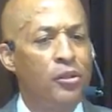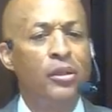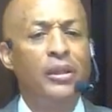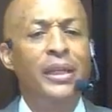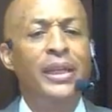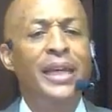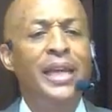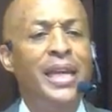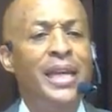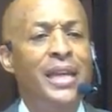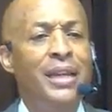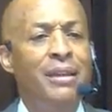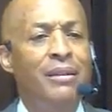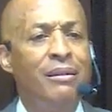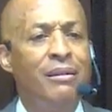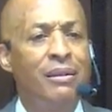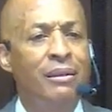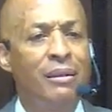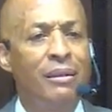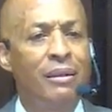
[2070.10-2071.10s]
to the
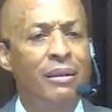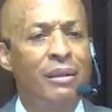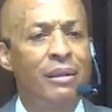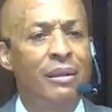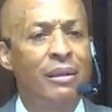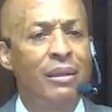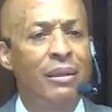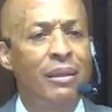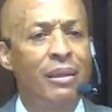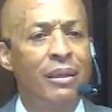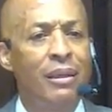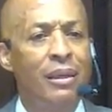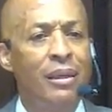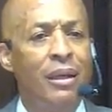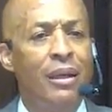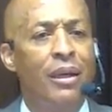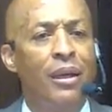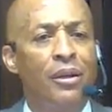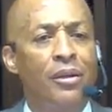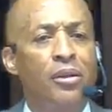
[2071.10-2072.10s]
end,
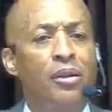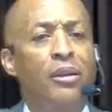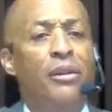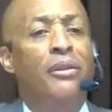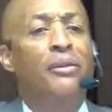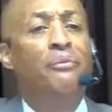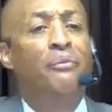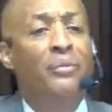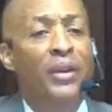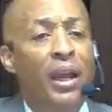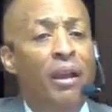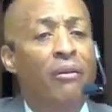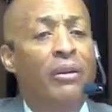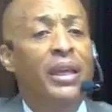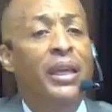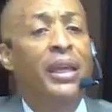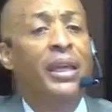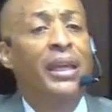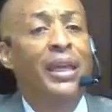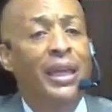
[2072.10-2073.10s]
to the
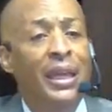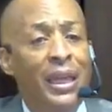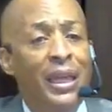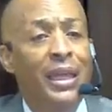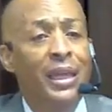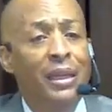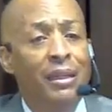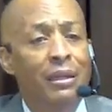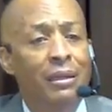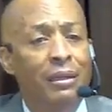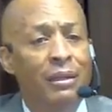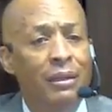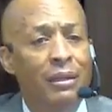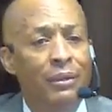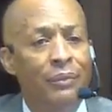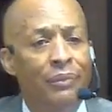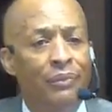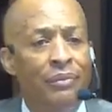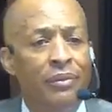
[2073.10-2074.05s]
very end.